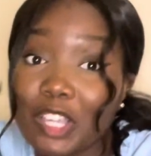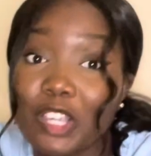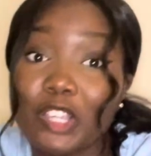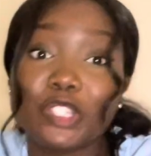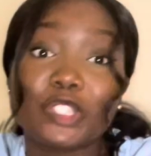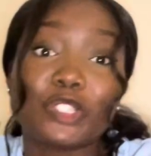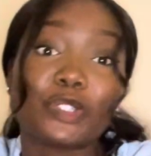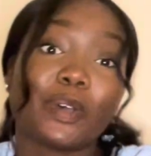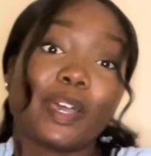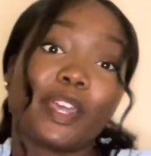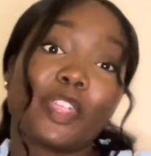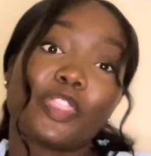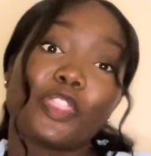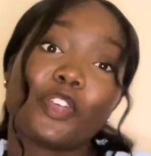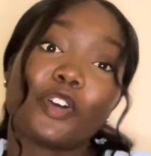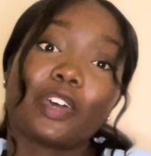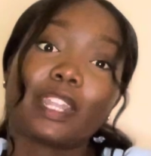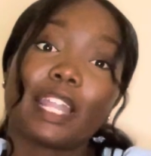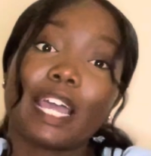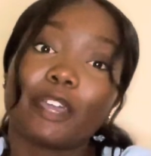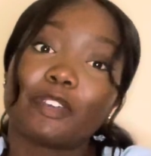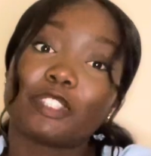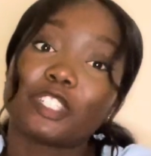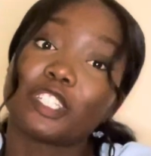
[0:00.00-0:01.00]
So I
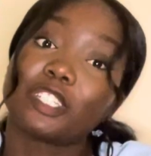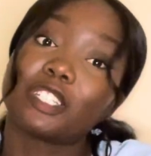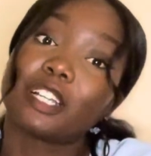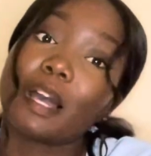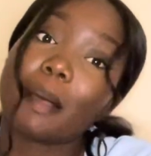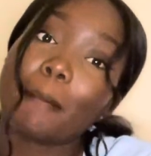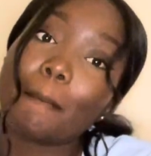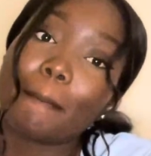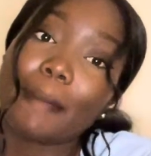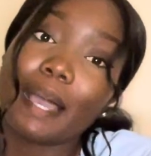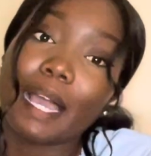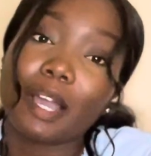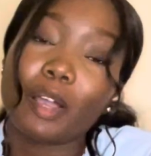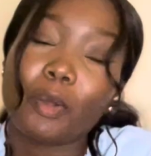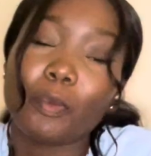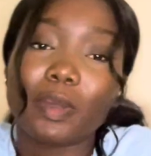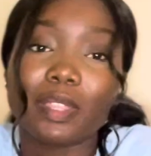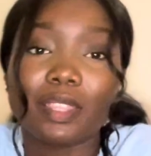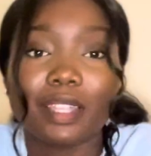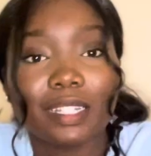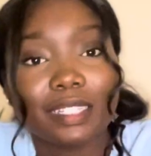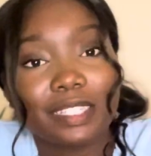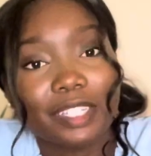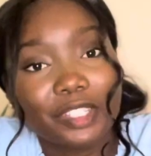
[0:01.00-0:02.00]
thought I should come back
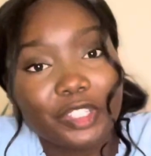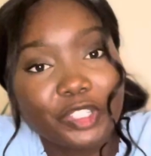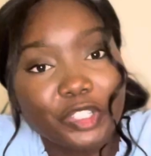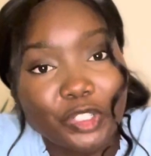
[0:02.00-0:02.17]
with another